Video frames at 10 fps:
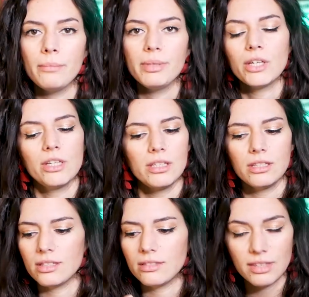
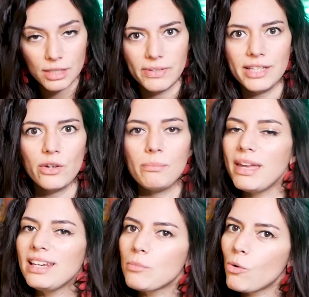because this video and
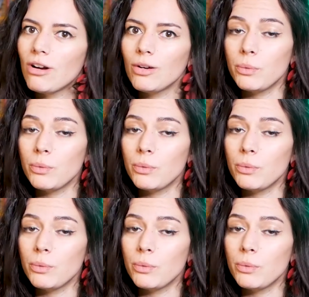many more